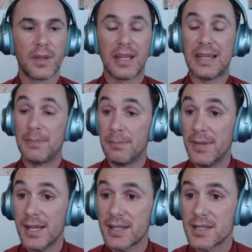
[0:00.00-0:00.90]

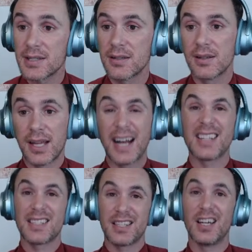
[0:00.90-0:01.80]
Emits.
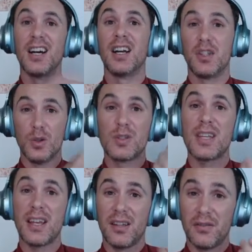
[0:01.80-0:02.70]
That's the you
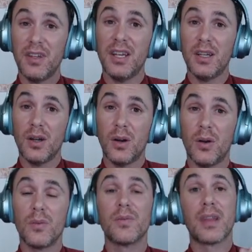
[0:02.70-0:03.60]
send a
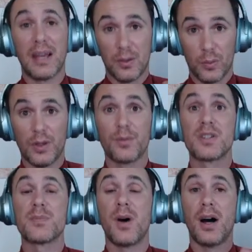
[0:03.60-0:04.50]
video and we
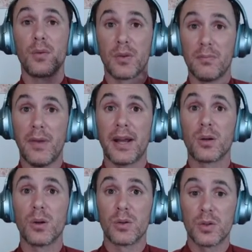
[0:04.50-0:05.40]
respond with
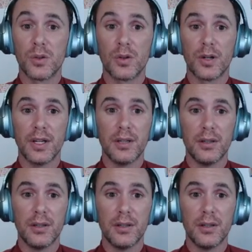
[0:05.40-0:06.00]
micro tutoring.